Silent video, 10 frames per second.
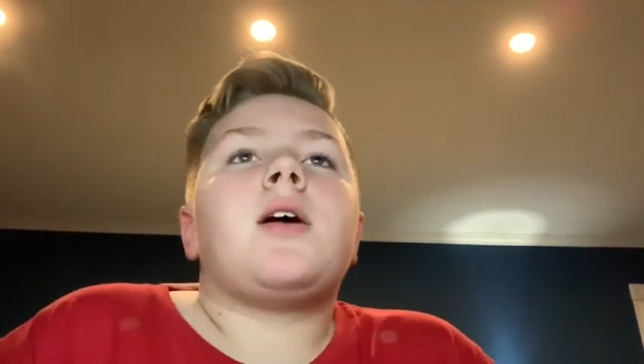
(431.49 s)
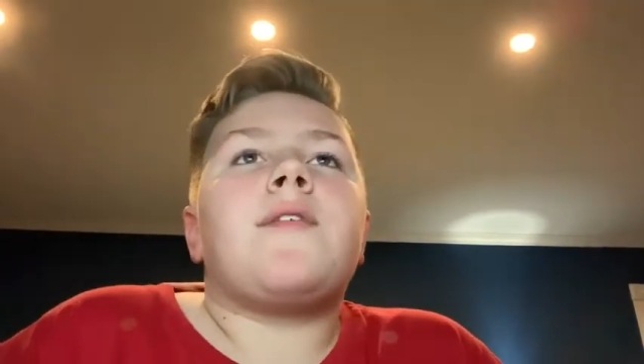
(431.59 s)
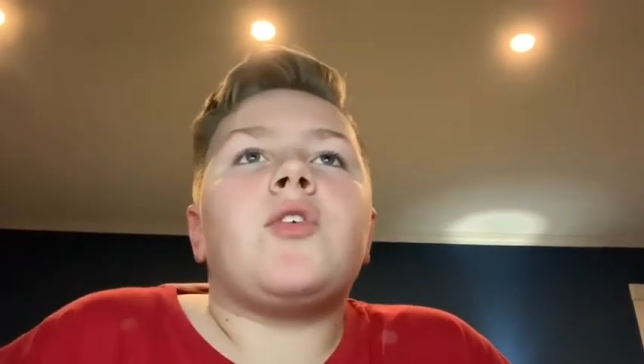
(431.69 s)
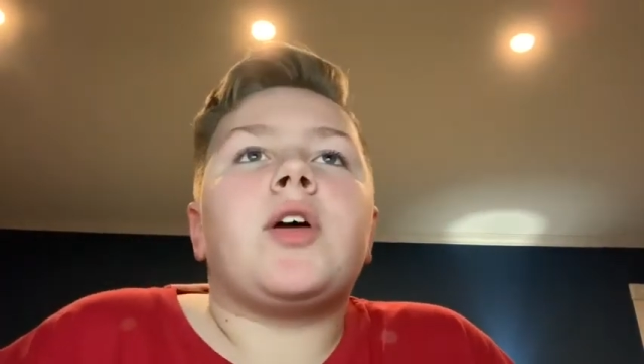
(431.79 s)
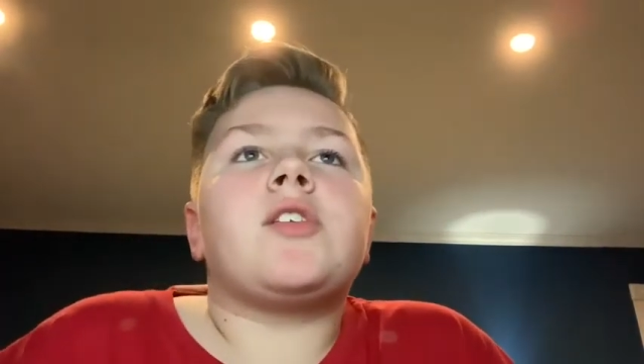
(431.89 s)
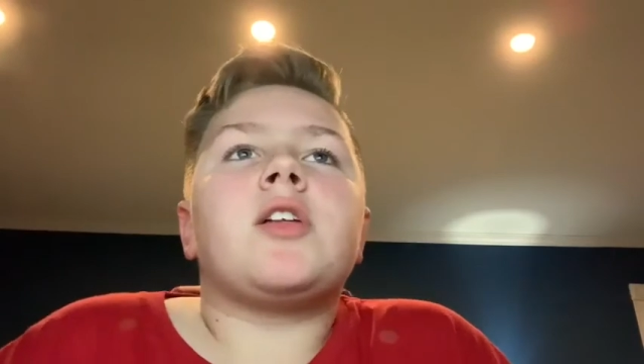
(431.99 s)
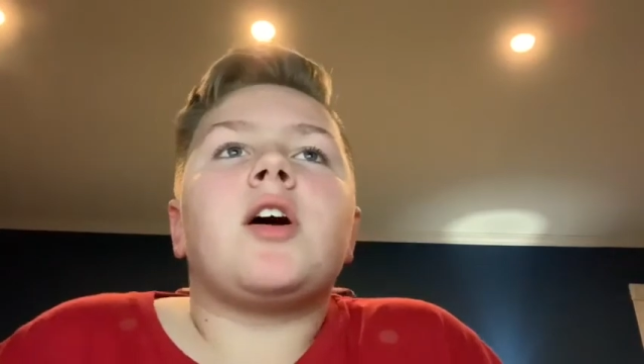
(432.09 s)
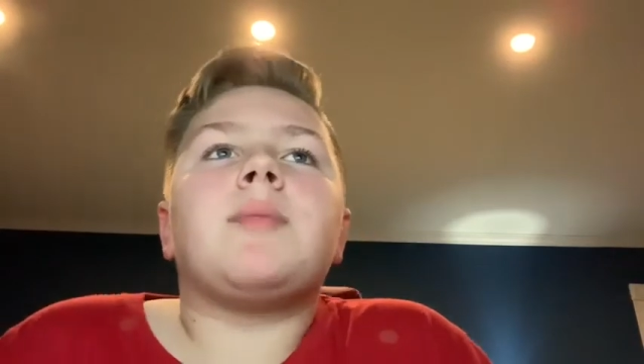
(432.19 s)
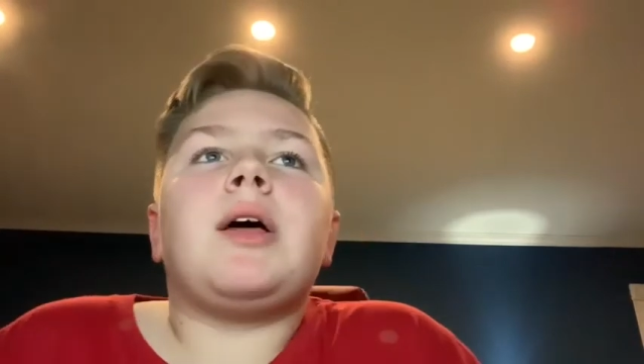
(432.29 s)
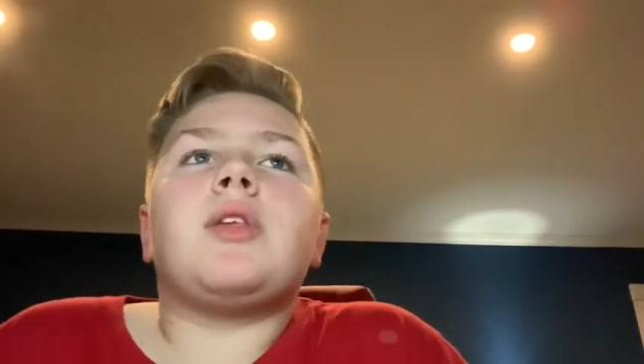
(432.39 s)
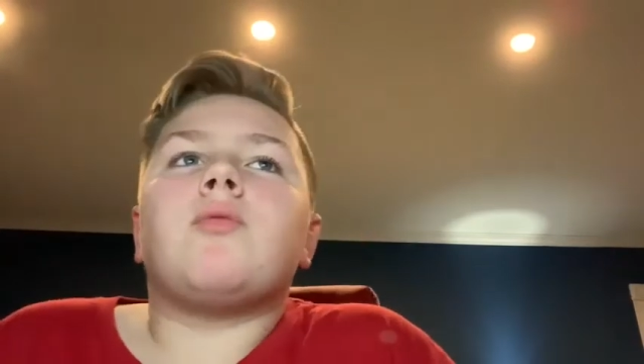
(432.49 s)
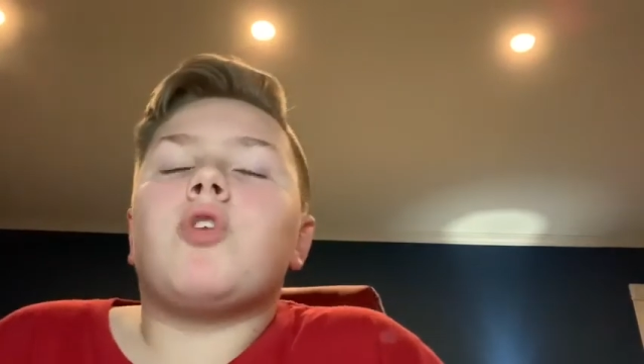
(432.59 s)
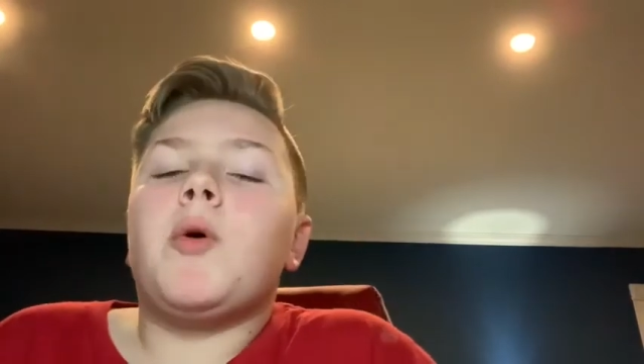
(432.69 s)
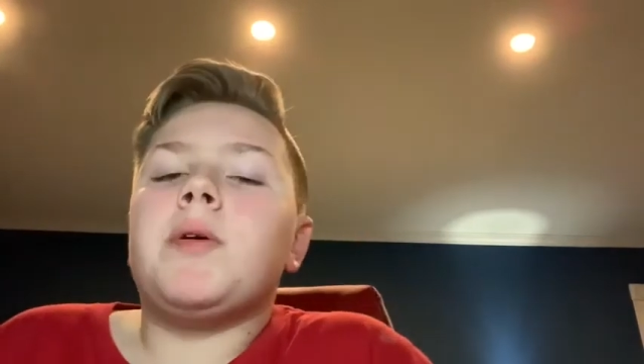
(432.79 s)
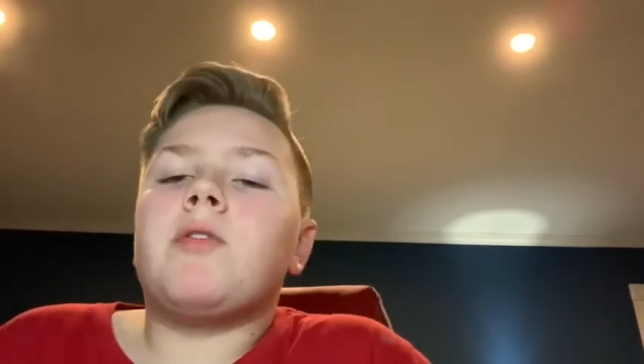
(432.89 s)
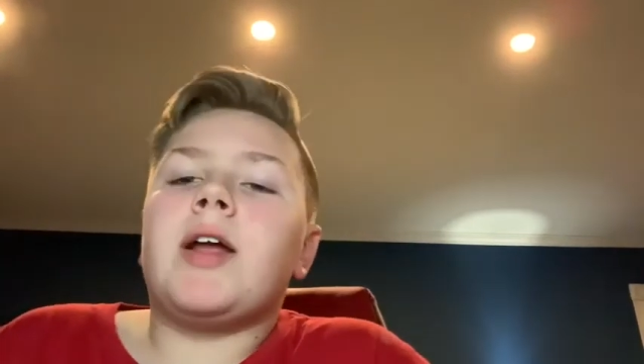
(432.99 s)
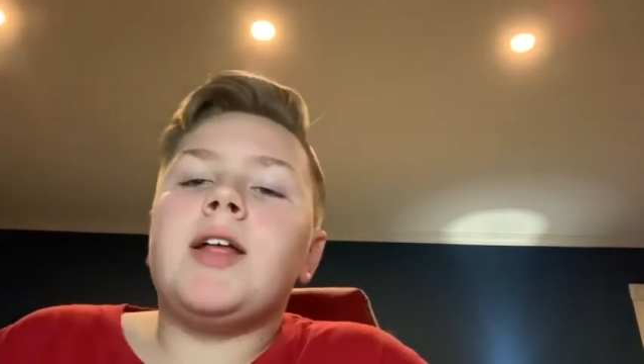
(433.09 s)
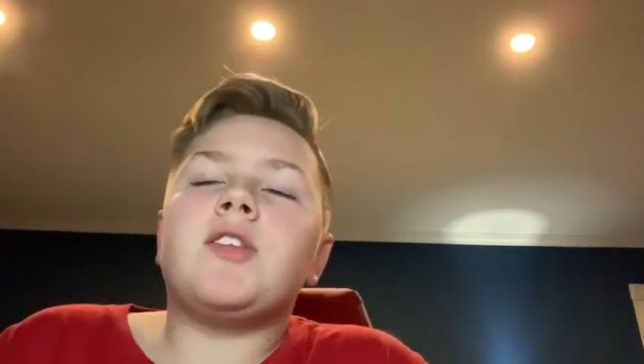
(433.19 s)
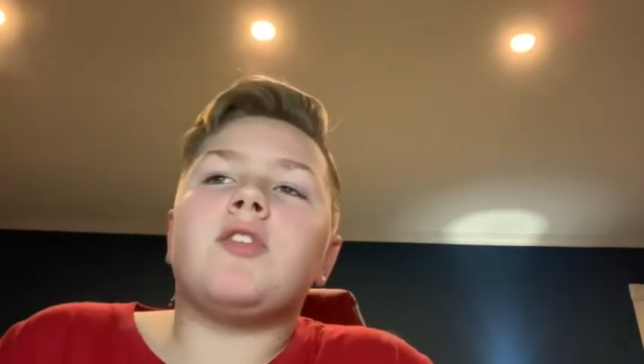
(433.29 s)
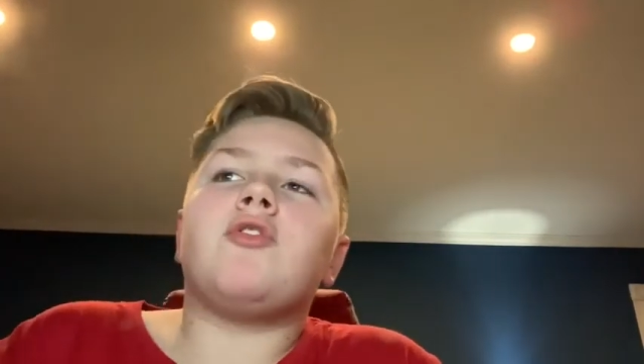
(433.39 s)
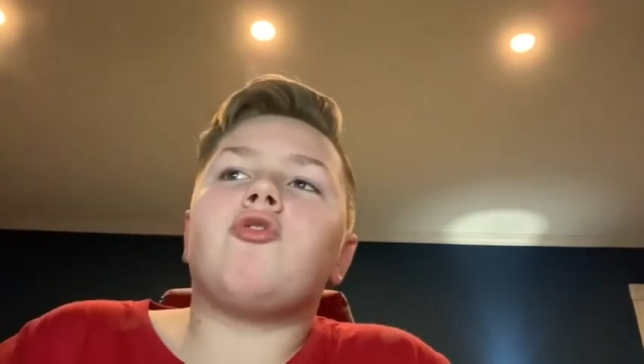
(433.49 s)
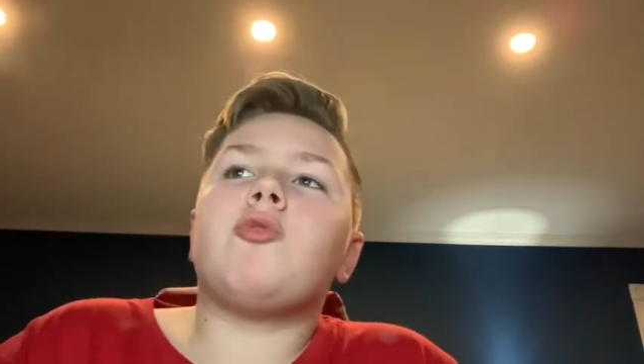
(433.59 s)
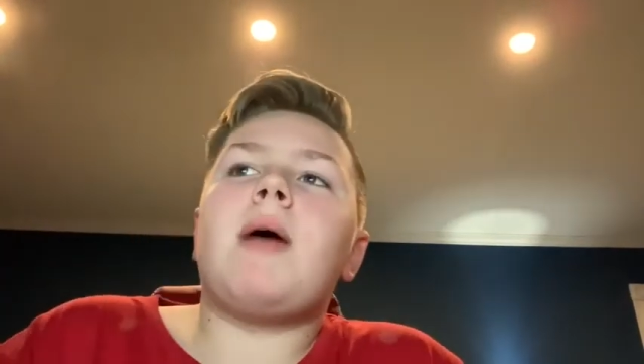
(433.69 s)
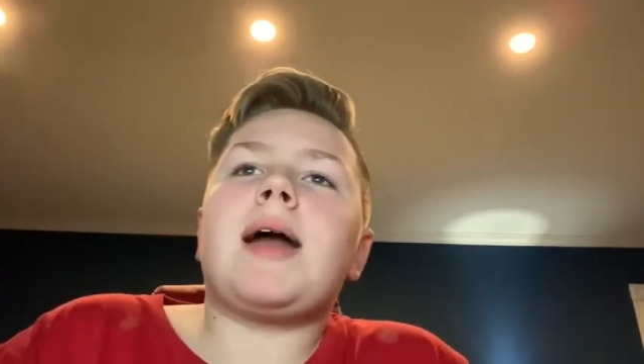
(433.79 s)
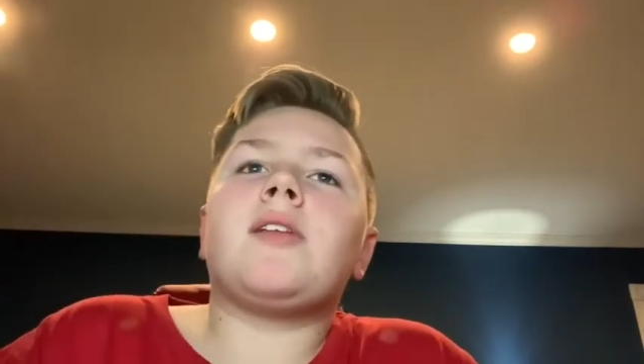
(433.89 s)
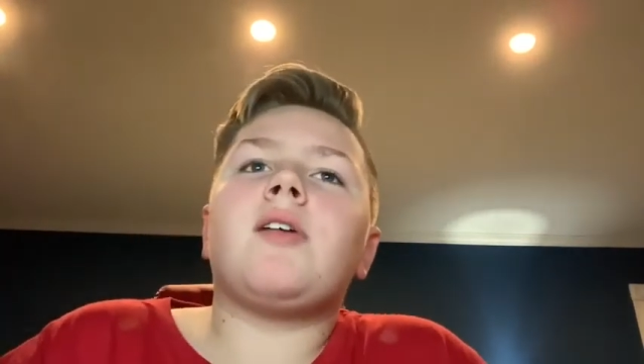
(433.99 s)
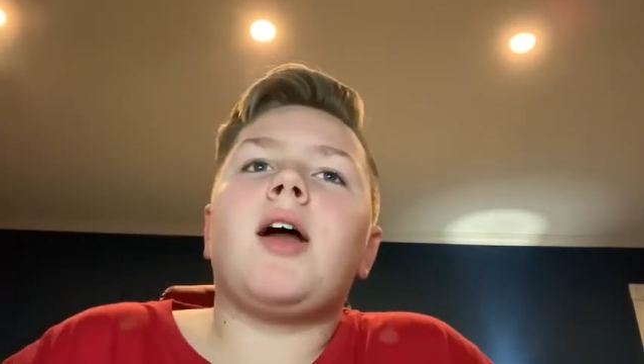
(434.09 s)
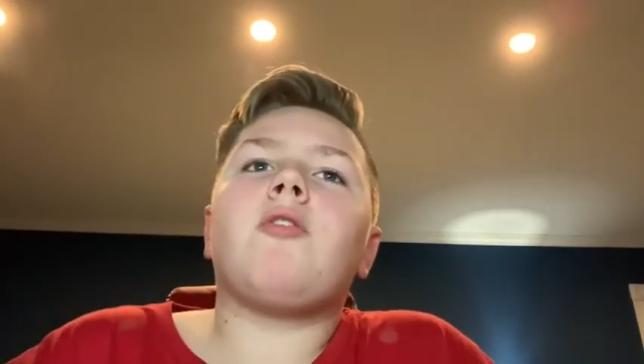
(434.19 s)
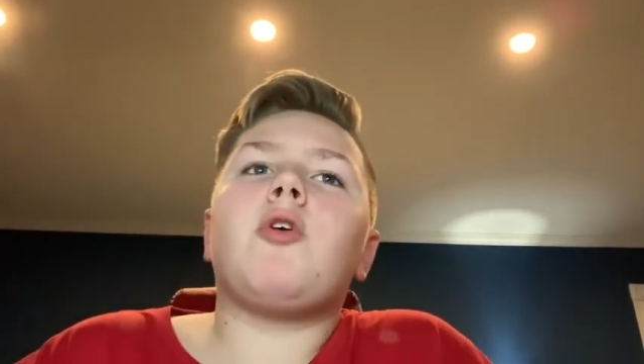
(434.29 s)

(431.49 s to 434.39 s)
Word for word: I feel like it's going to come down to Roman Reigns and Drew McIntyre.